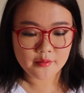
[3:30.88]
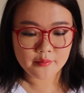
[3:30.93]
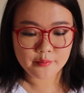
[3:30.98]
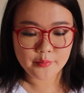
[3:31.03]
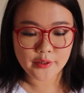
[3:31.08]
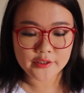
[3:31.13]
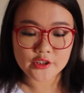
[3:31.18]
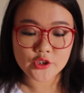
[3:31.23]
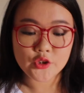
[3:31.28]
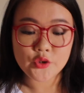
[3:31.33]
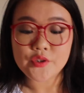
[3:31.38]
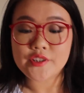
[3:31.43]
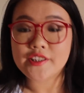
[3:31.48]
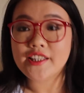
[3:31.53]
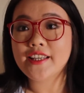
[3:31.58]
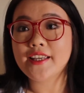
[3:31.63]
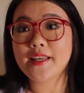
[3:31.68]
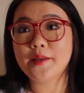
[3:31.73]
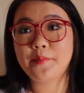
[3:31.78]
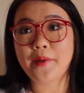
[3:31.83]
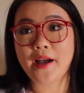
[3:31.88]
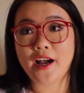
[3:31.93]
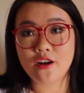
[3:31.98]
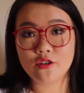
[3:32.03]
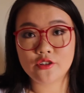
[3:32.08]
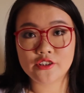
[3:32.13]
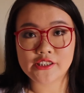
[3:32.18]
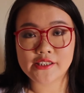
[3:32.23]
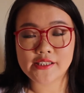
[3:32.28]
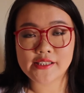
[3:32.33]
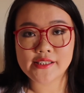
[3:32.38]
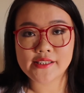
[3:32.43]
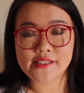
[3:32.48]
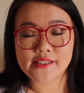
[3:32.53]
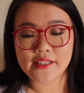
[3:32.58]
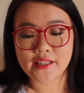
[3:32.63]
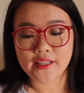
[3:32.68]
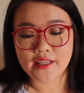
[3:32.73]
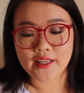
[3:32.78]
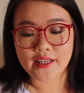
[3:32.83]
But the good thing about it
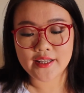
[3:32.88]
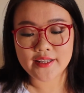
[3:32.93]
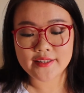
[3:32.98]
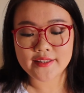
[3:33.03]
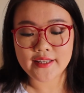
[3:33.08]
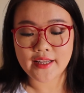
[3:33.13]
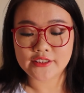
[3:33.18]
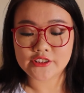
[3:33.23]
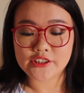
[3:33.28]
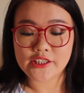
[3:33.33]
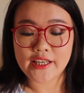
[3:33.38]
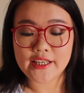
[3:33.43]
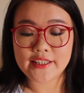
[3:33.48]
is that